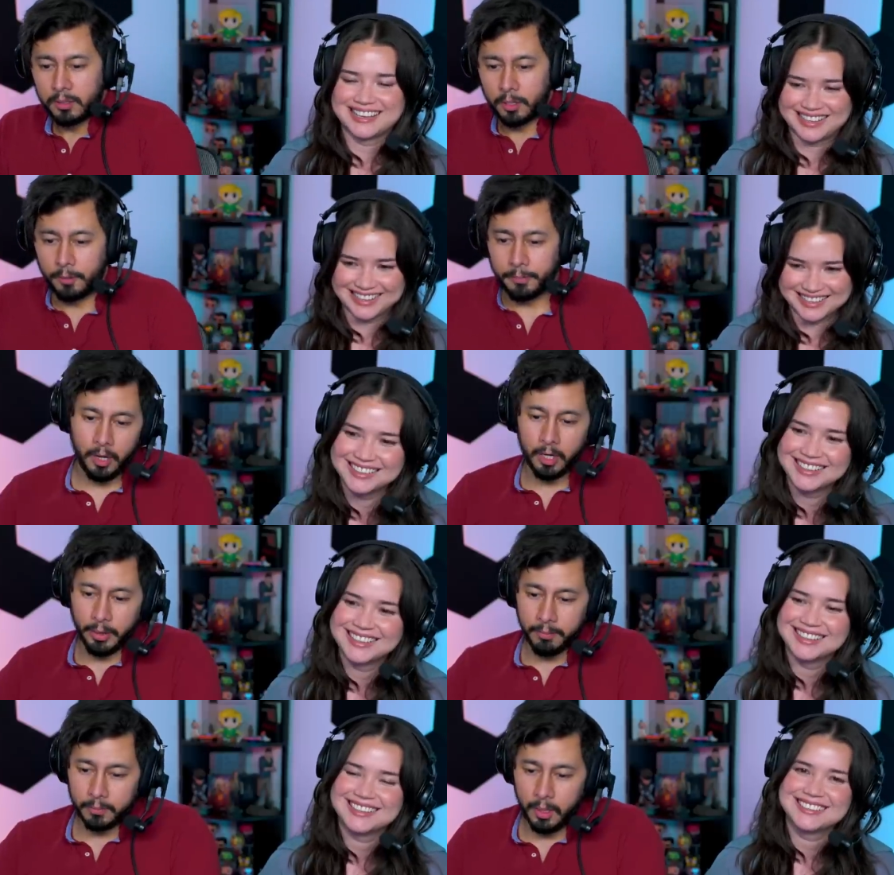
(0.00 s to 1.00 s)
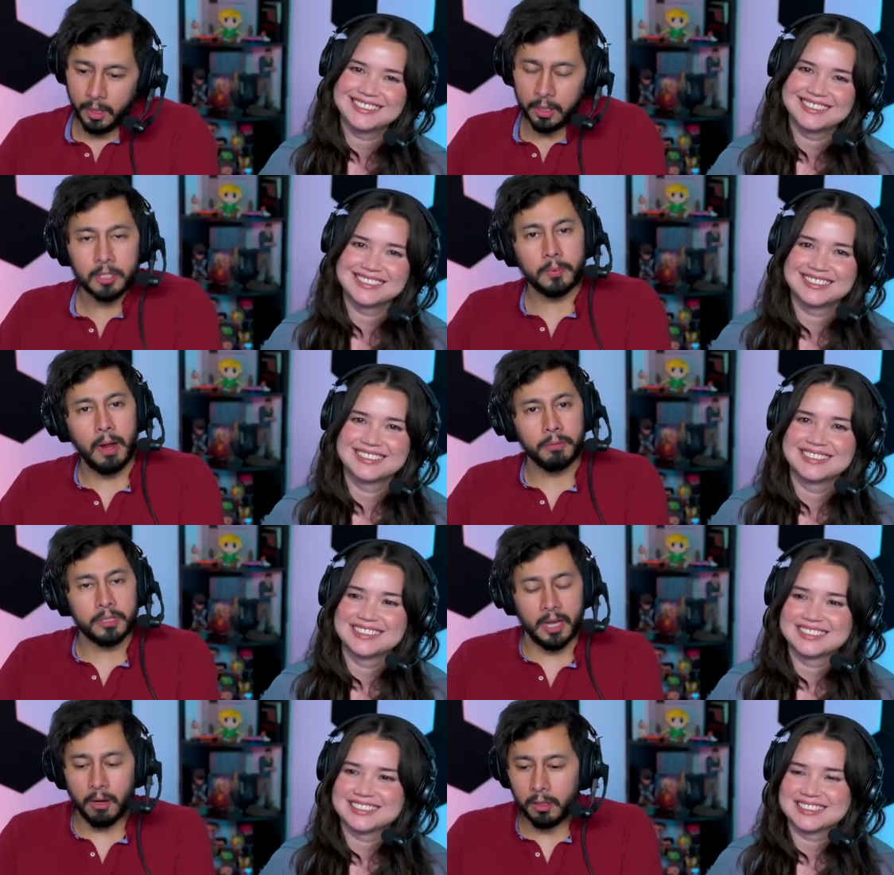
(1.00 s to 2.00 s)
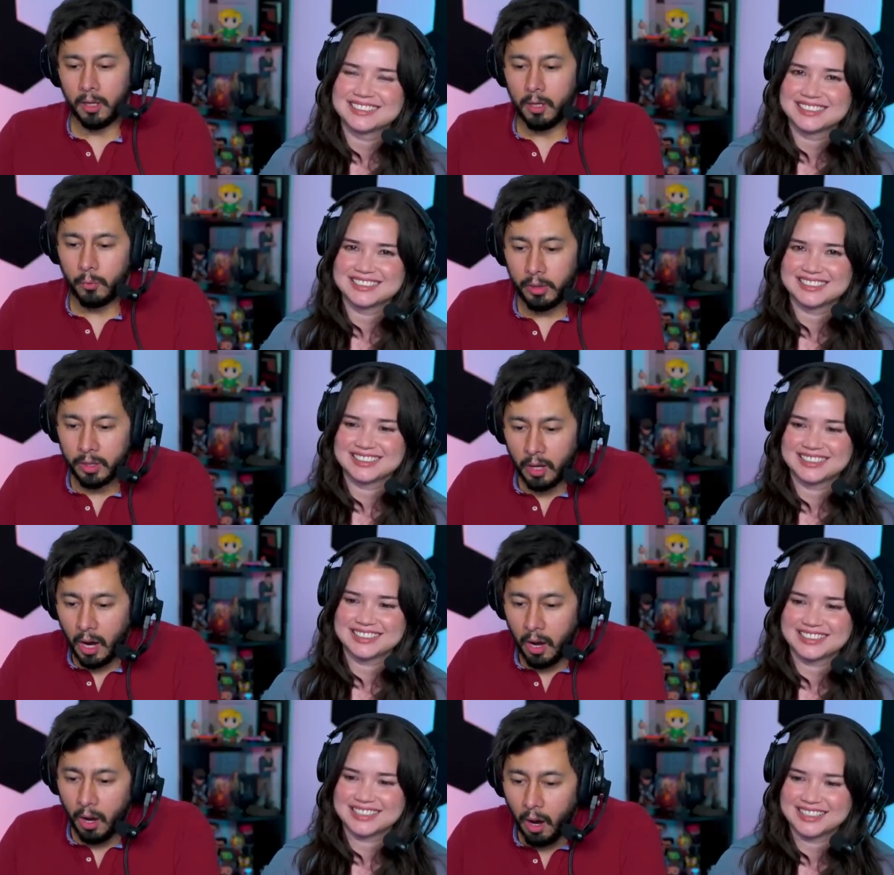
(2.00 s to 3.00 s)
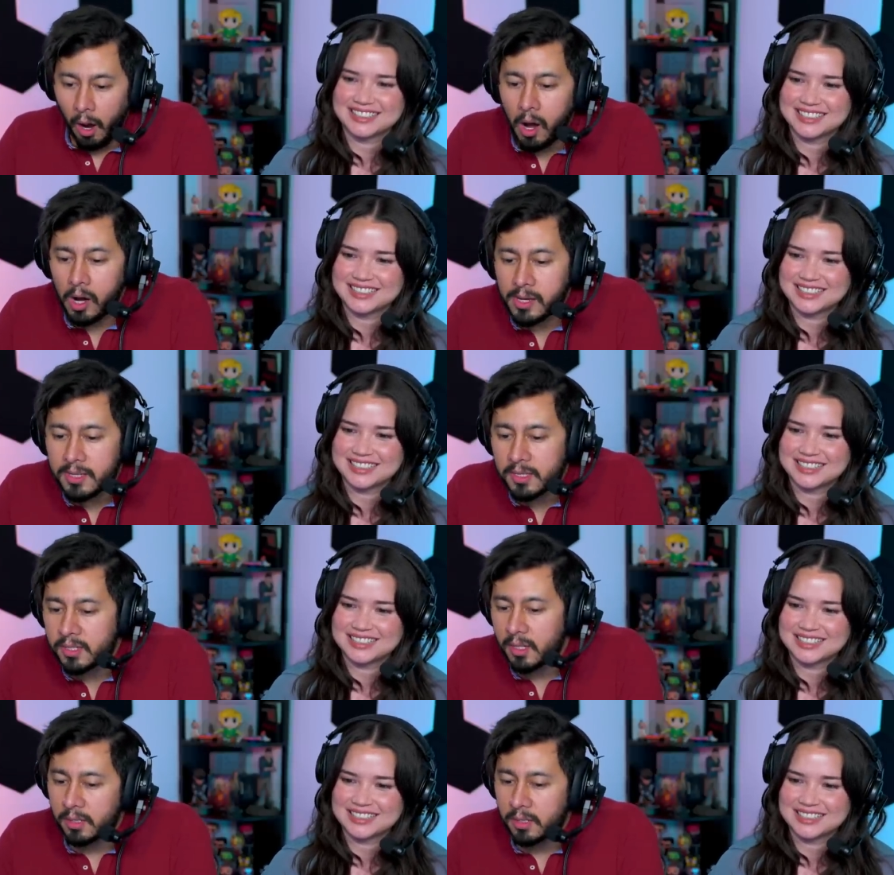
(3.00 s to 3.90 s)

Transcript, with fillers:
Speaker 1: so anyway, uh, let's round this out with Aau's